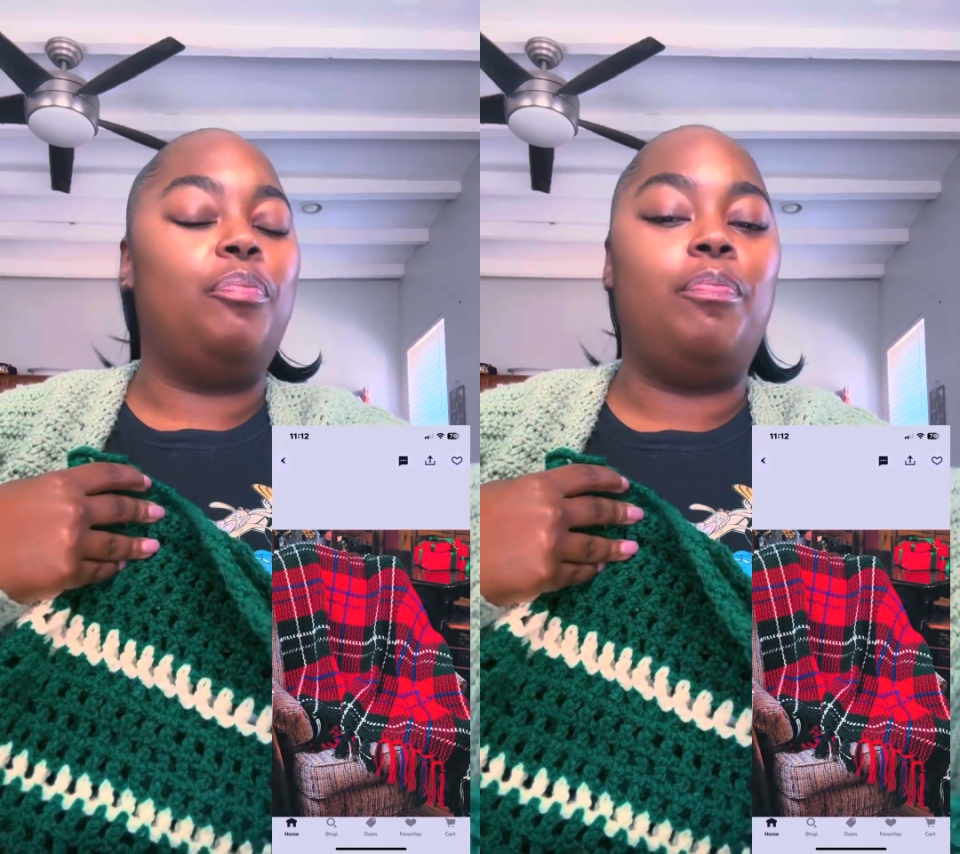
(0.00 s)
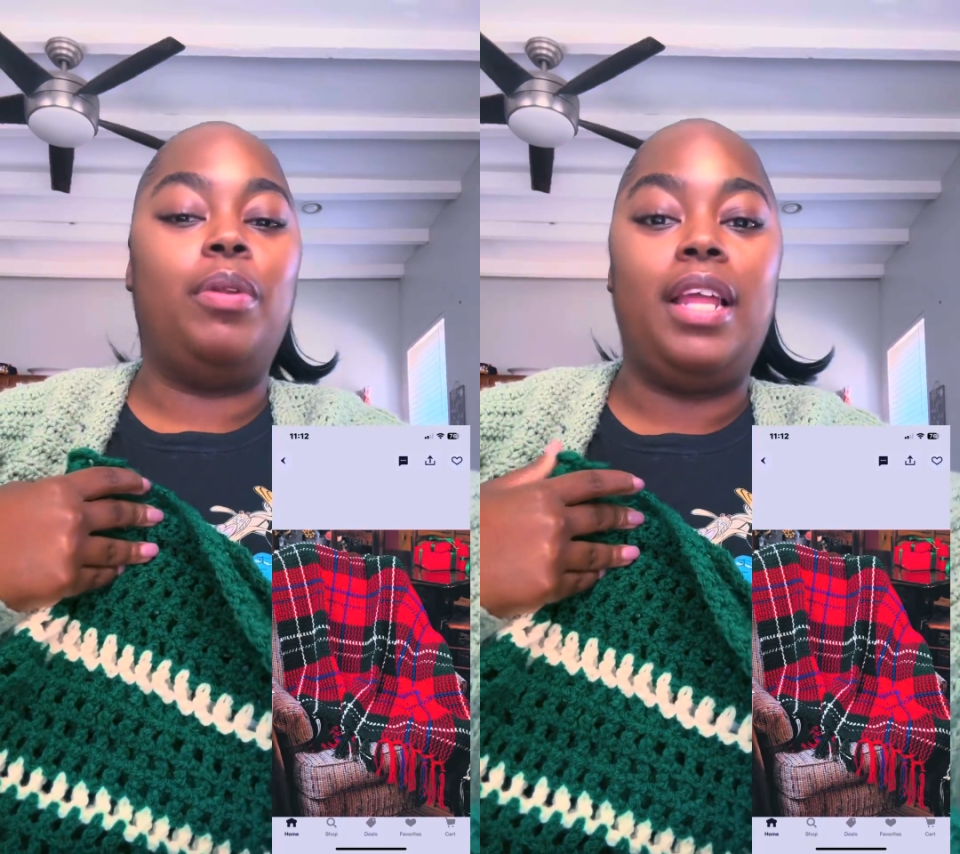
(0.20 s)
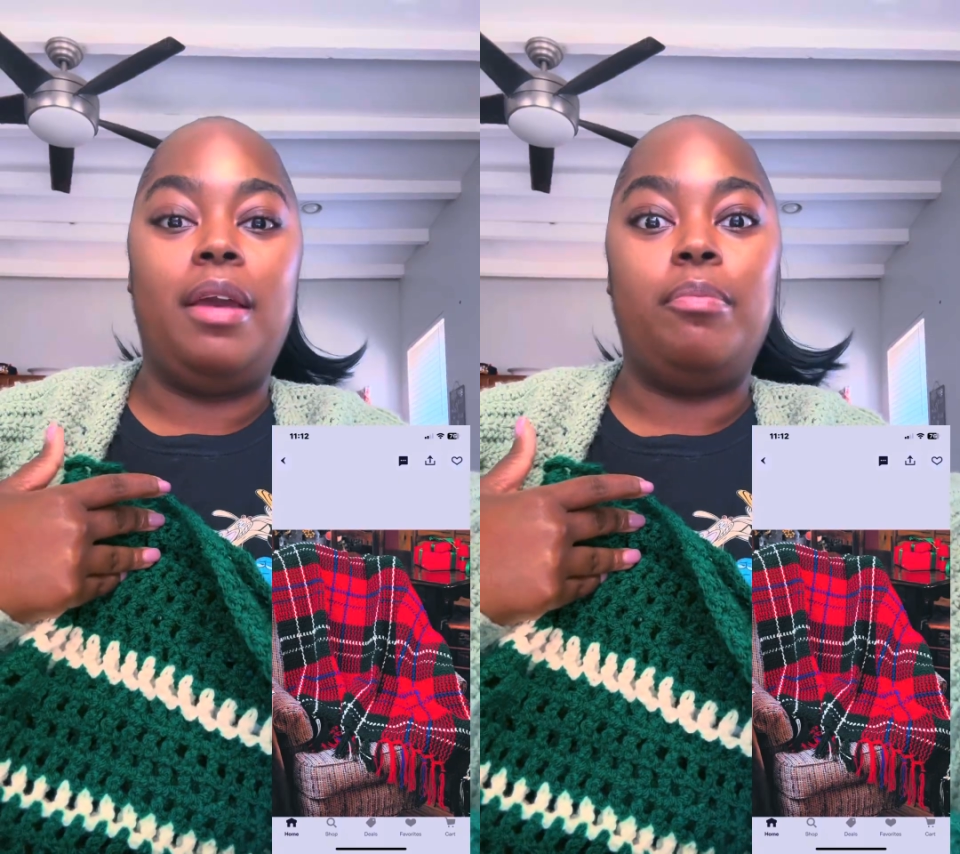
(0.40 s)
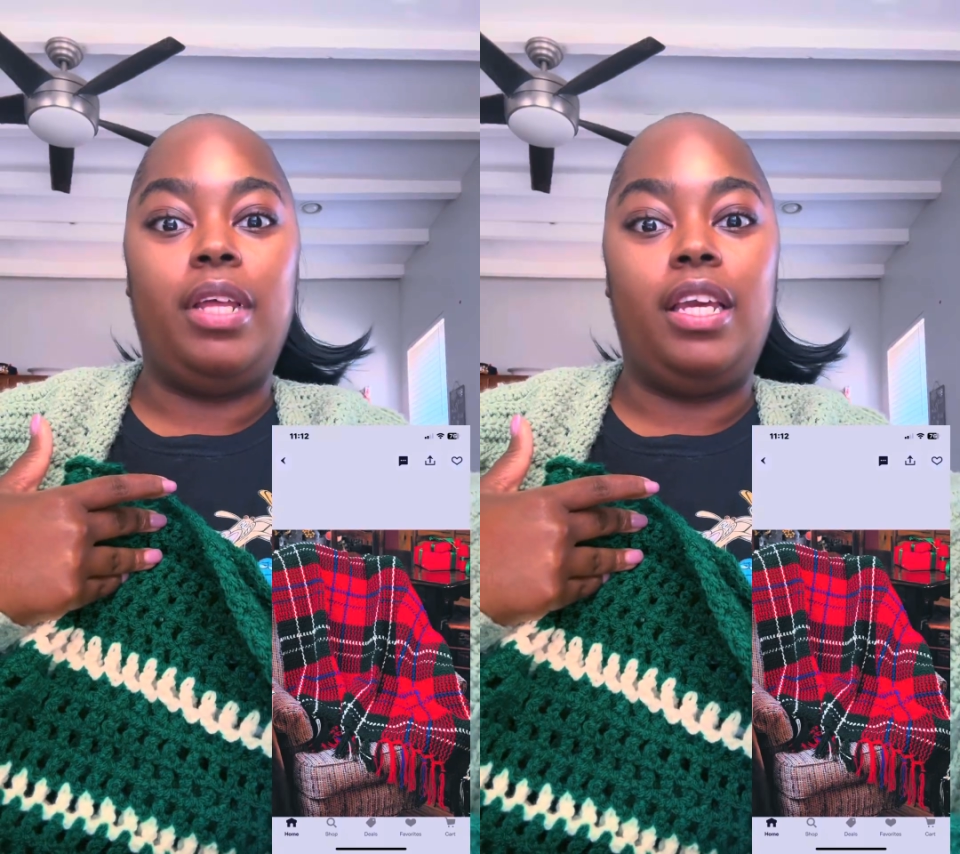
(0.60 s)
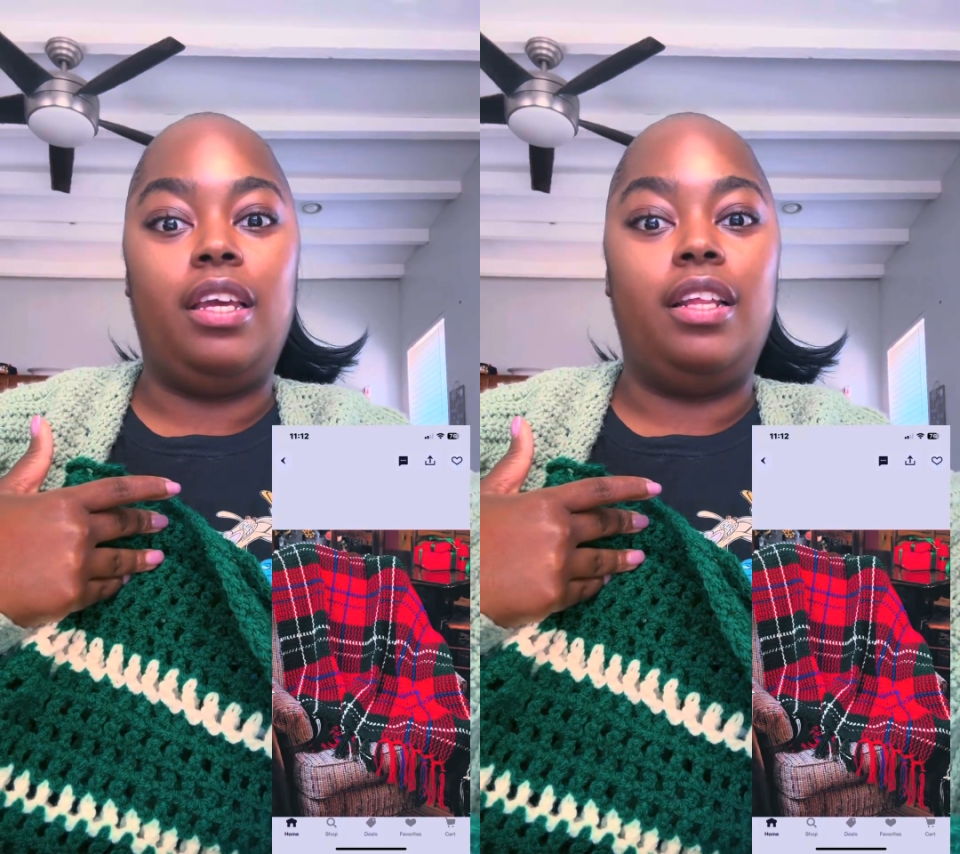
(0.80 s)
plaid
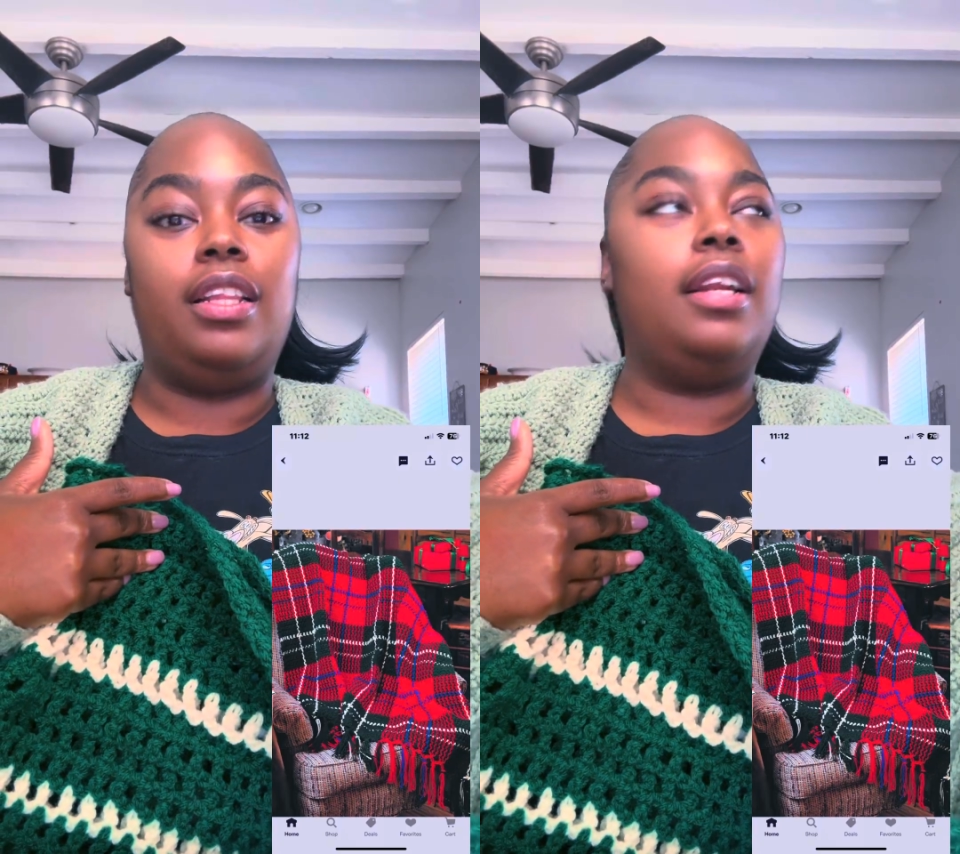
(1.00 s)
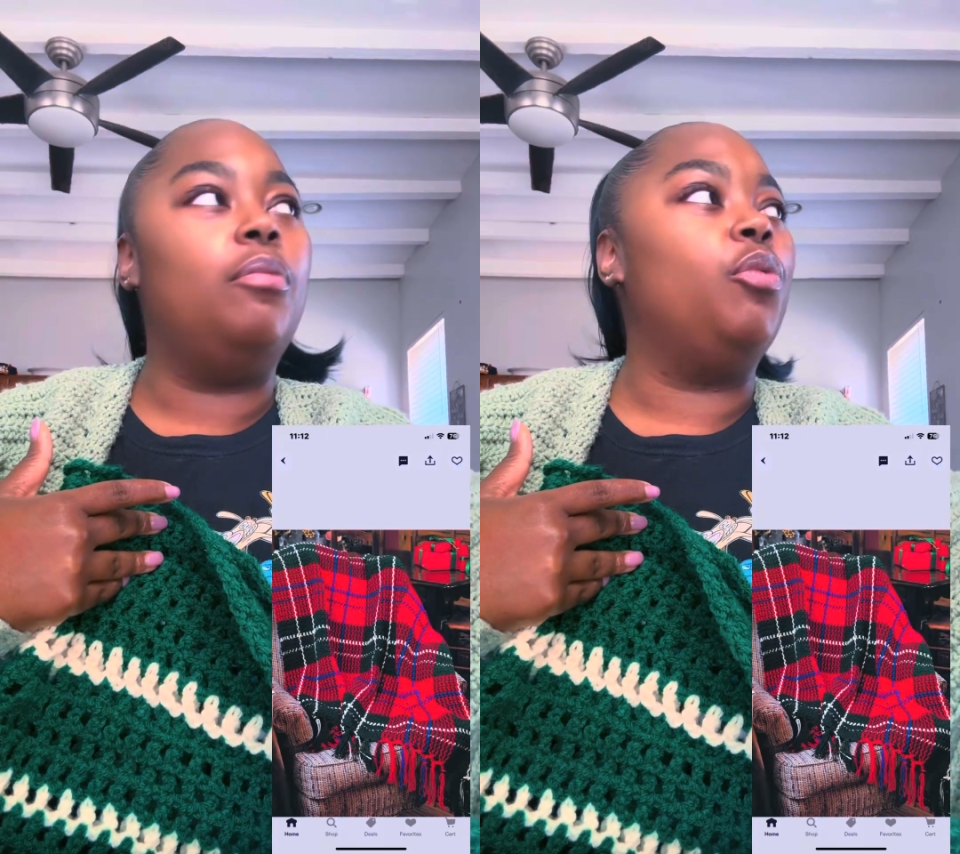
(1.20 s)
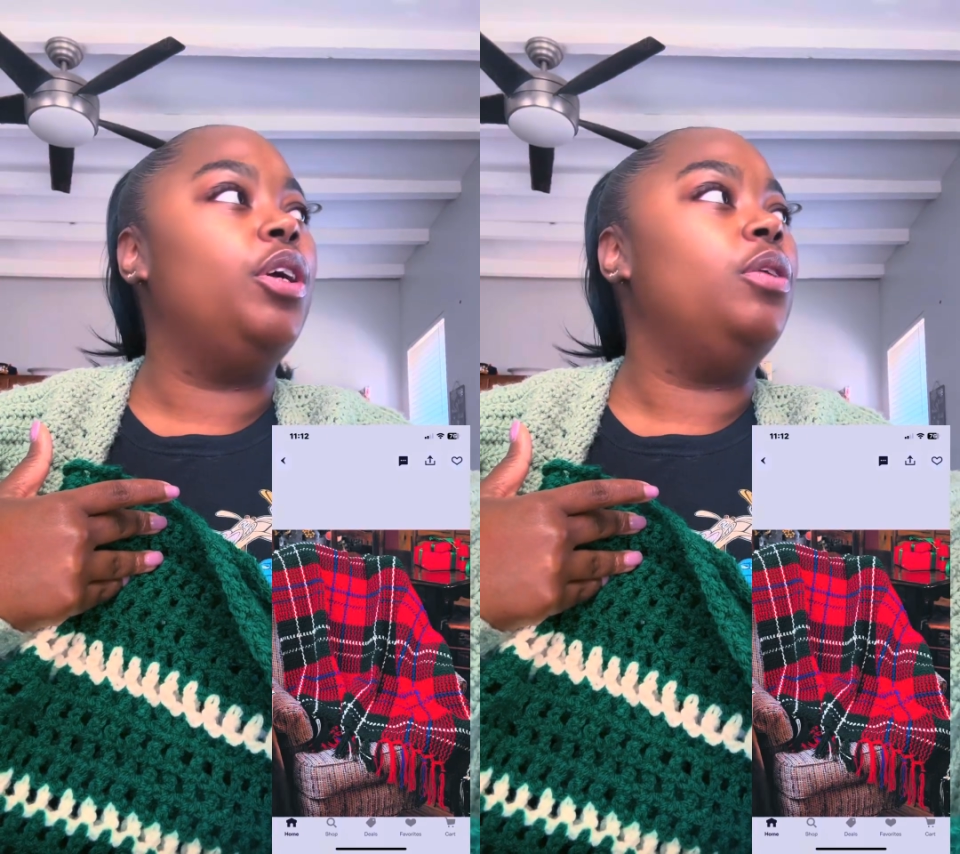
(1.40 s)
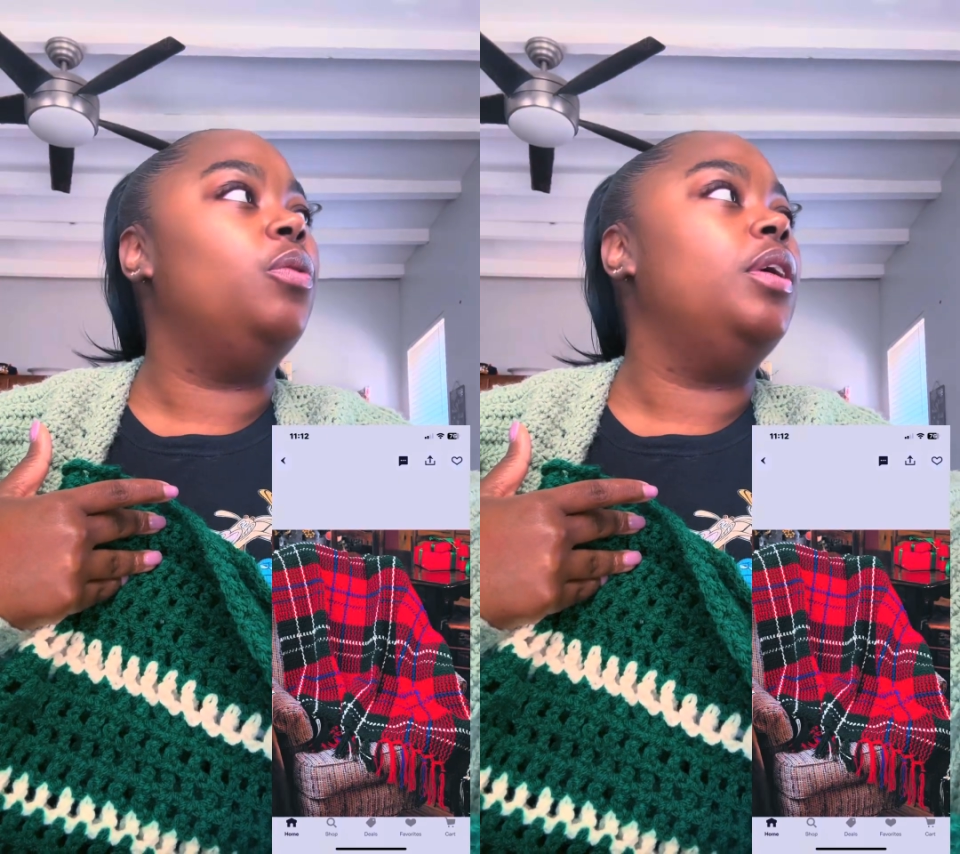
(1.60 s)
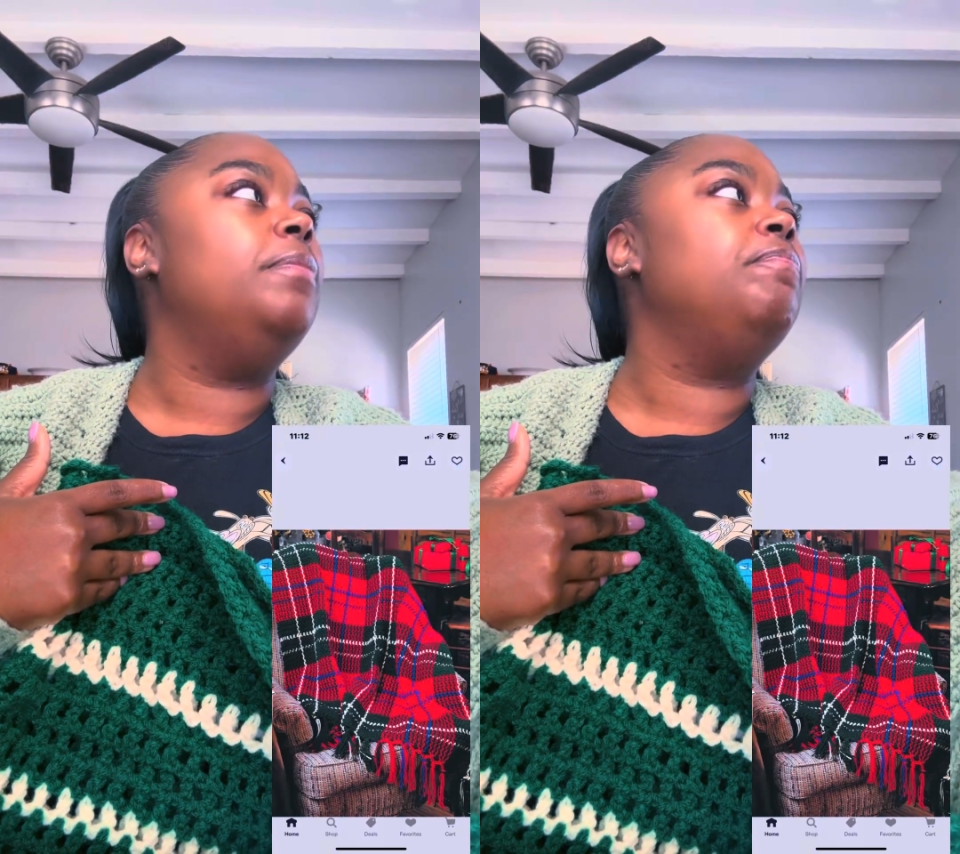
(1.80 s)
blanket that I'm working
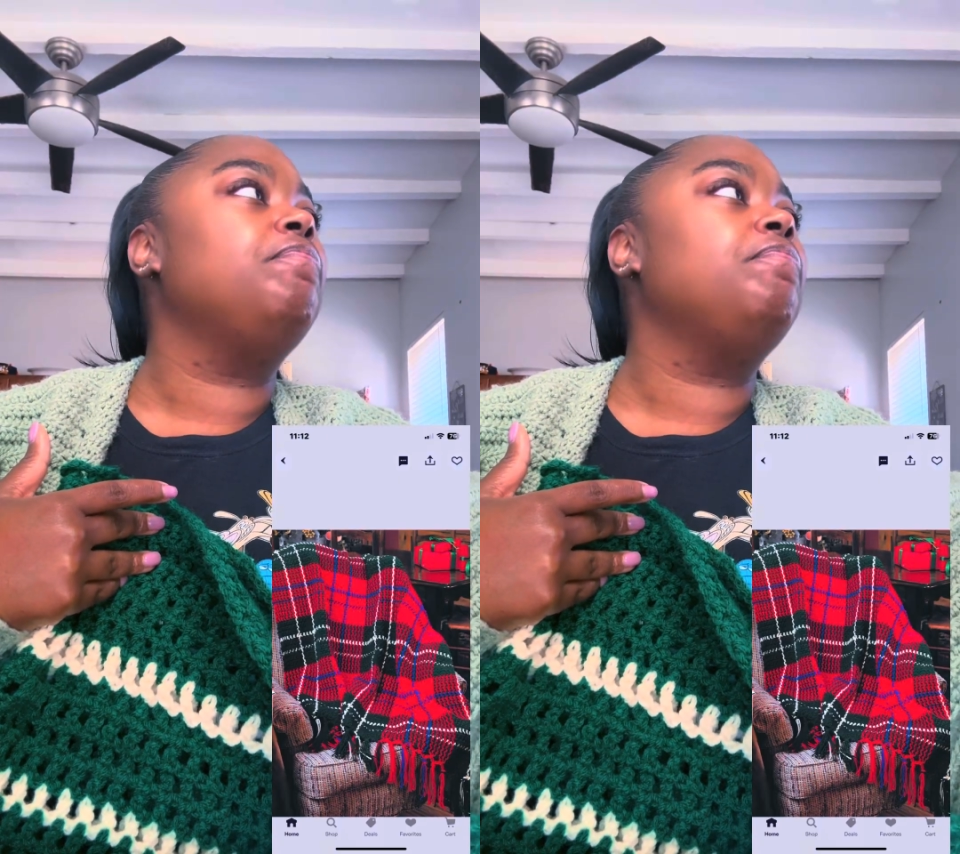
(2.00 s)
on.